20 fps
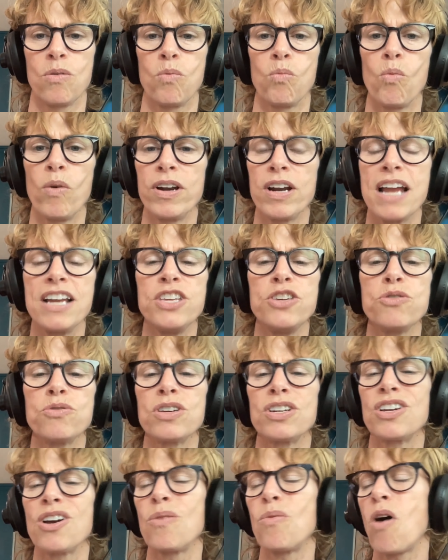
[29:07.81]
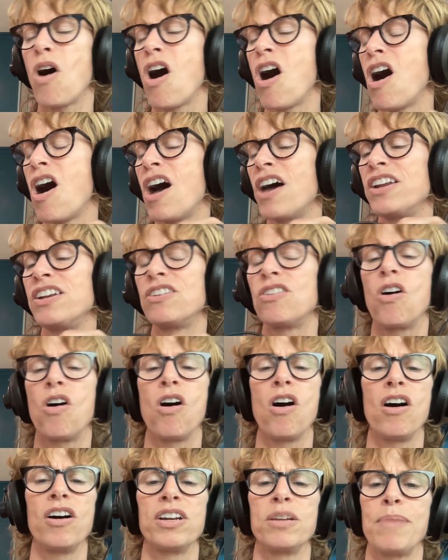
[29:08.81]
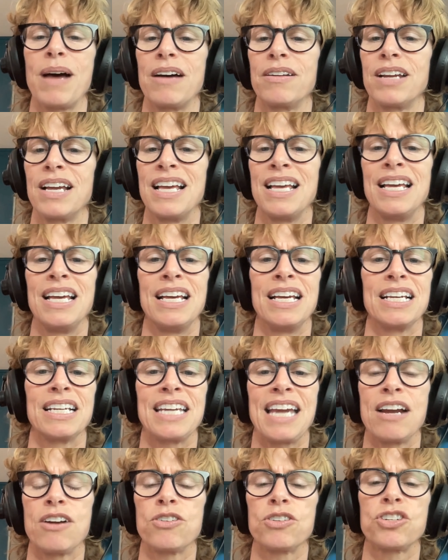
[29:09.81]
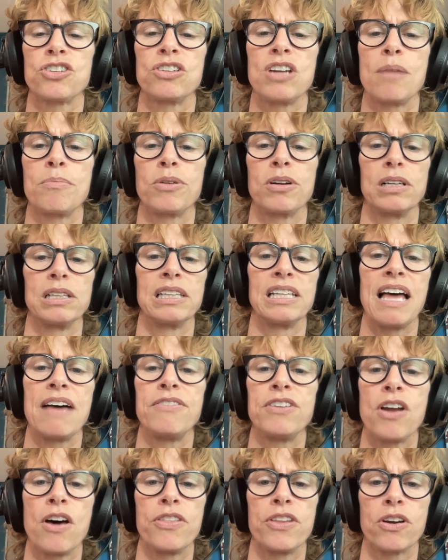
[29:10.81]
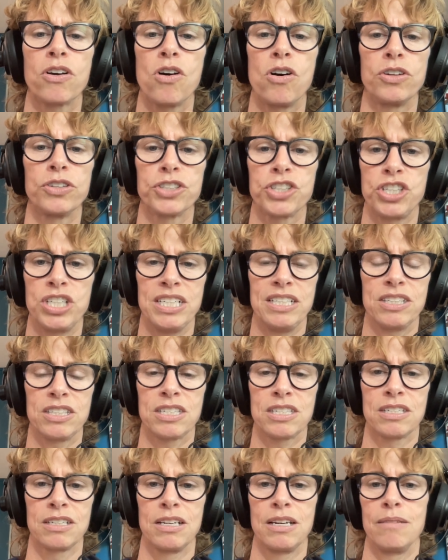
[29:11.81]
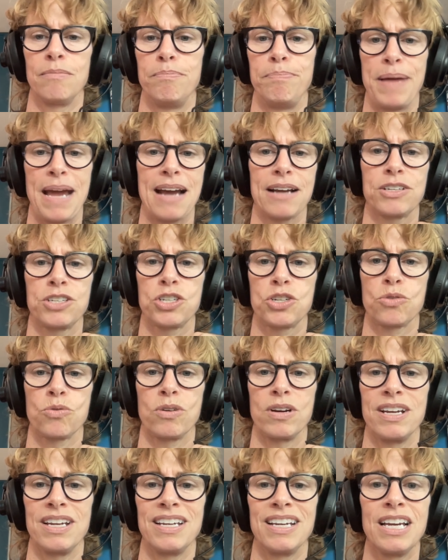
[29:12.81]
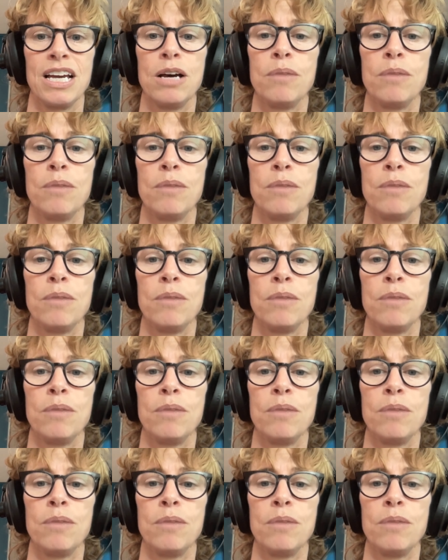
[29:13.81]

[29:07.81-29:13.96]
You could go on and on about character number 11 on the call sheet's backstory,